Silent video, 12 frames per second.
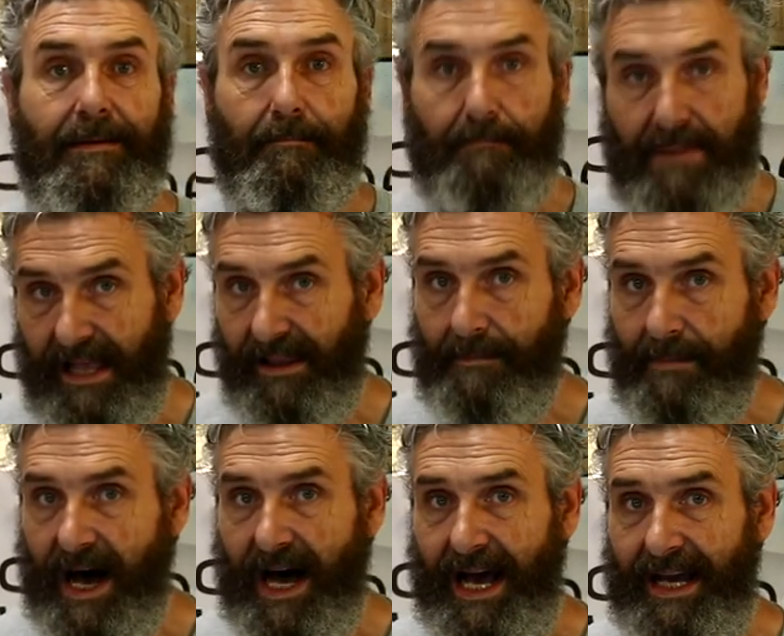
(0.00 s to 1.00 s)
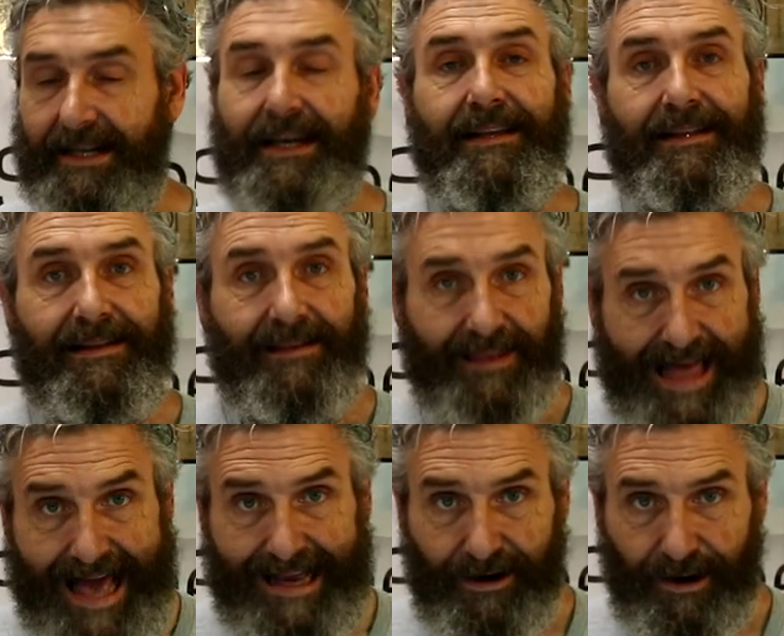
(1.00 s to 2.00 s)
melamine
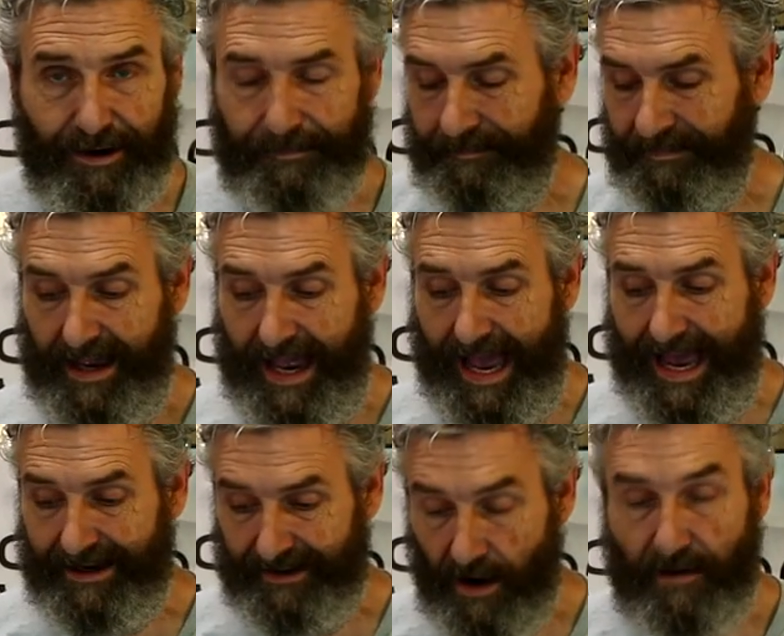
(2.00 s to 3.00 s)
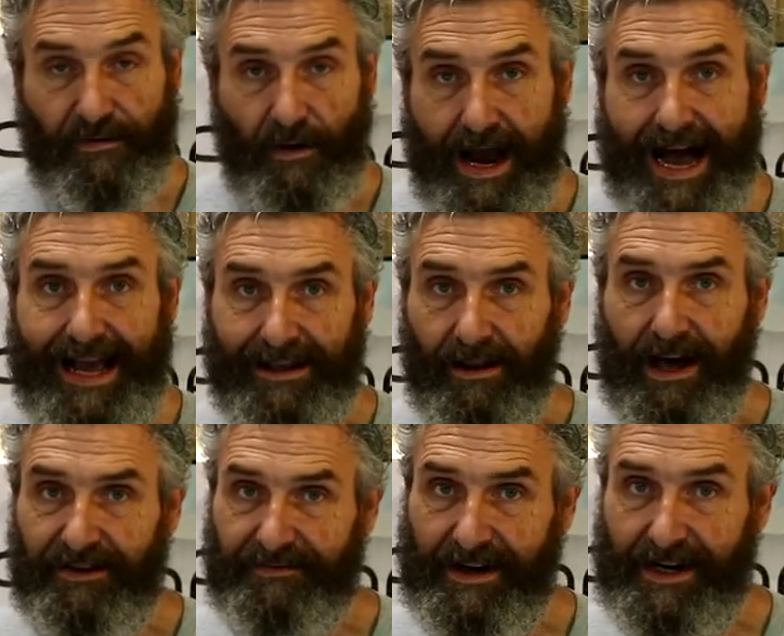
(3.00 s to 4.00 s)
lacquer and go for a high
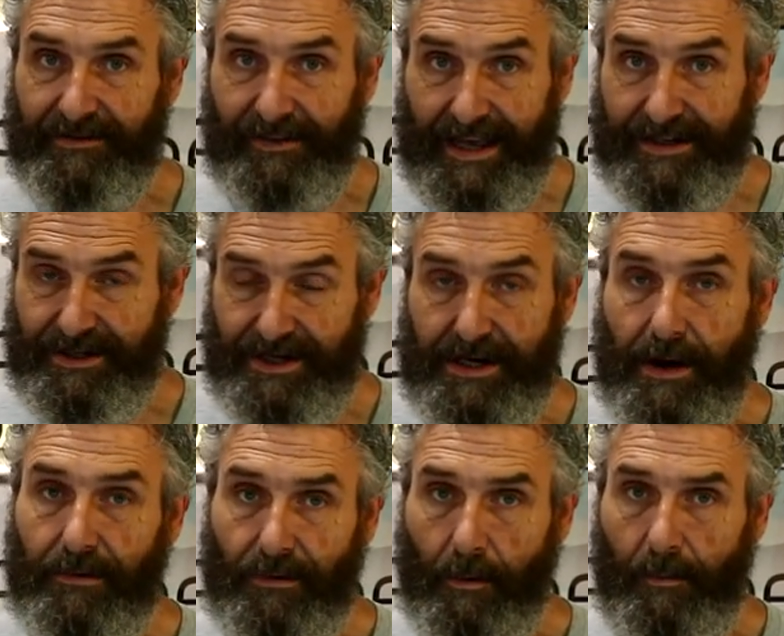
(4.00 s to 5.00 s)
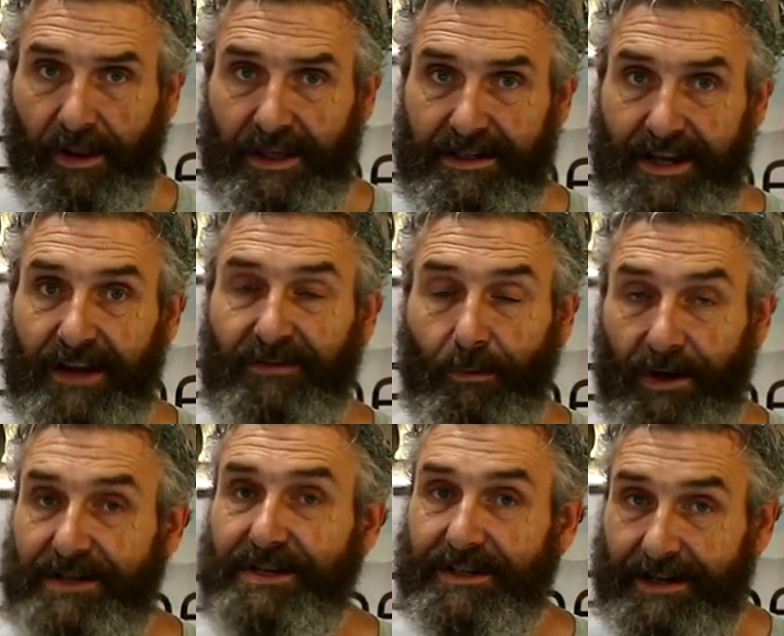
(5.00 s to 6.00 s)
gloss finish like Geo normally does,
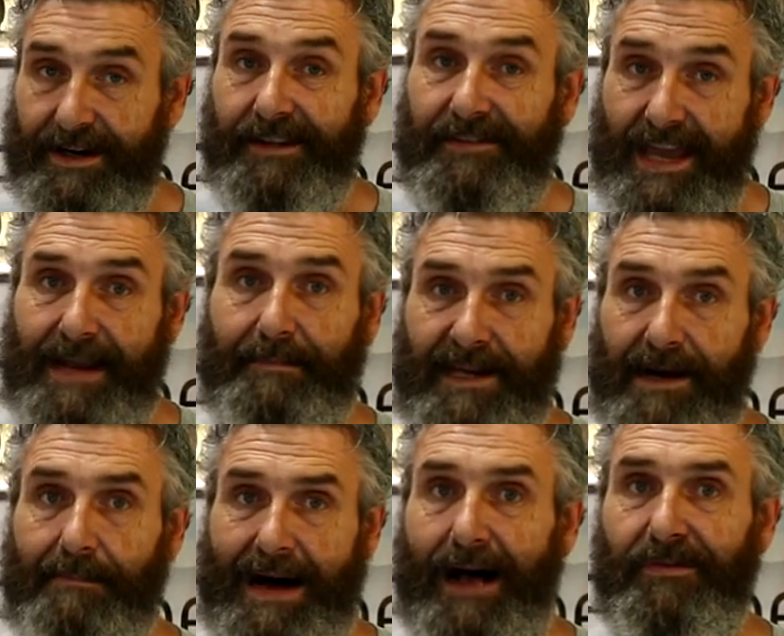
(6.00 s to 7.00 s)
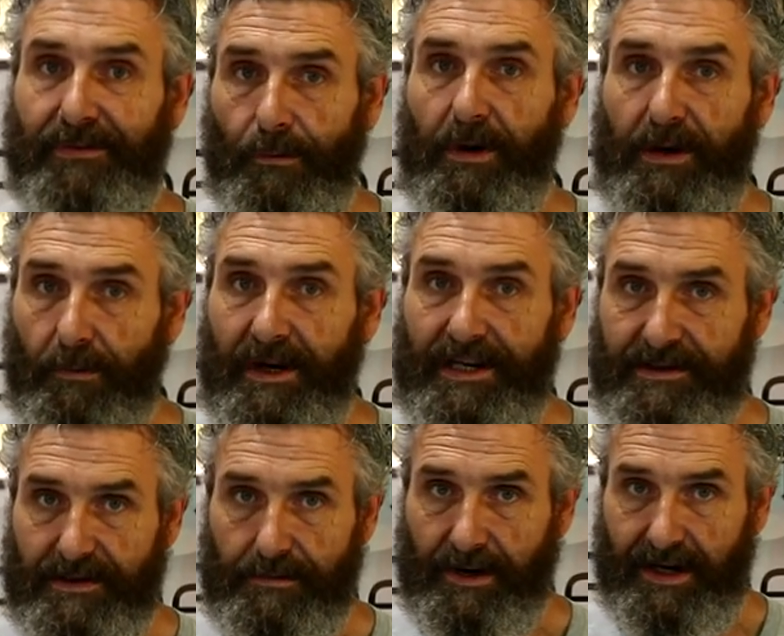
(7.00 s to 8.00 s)
which is going to take me about three
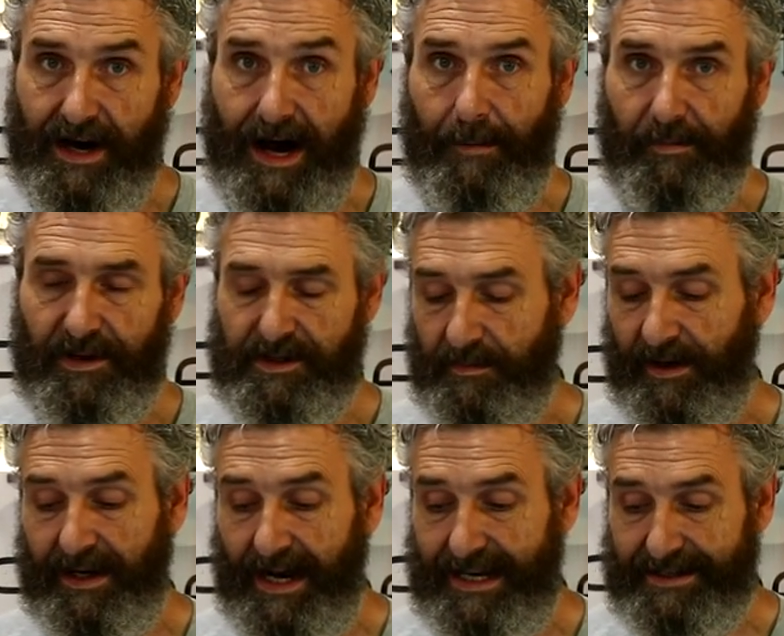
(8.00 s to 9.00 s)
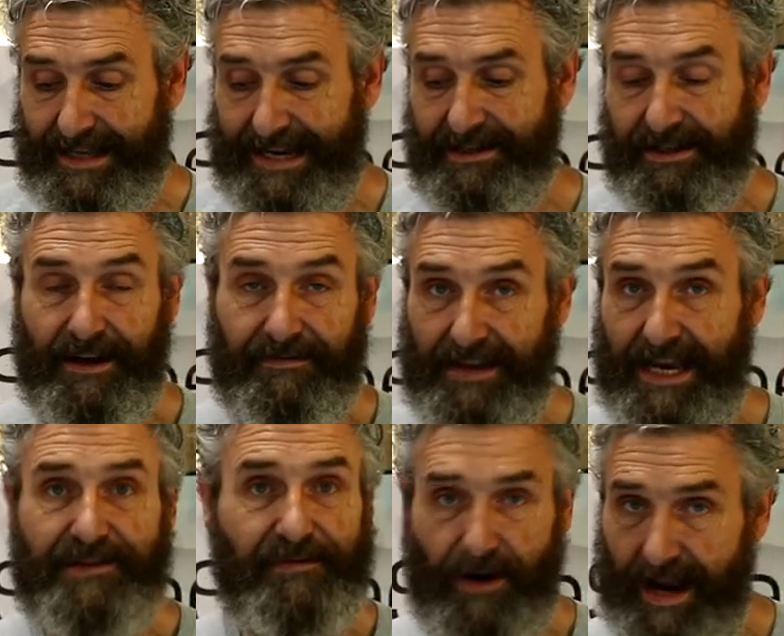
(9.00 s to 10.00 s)
weeks to accomplish because that stuff
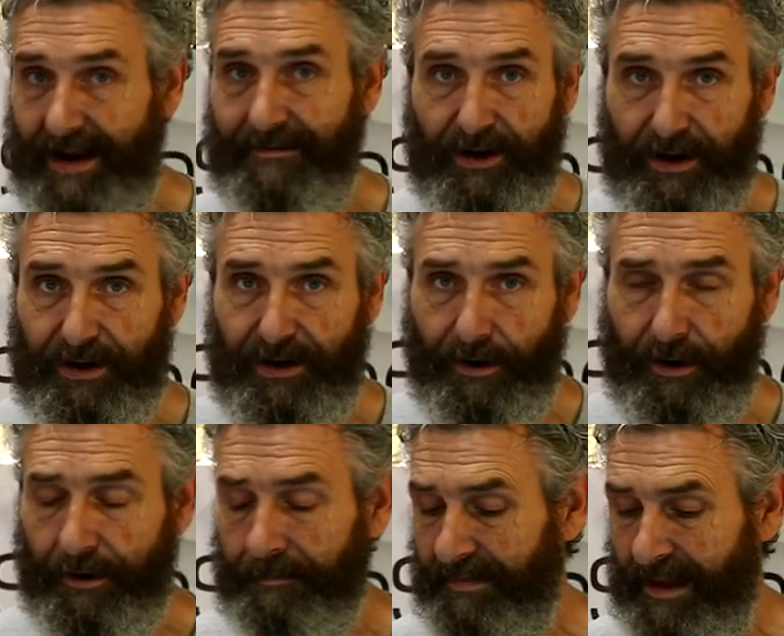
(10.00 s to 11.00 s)
takes forever to cure.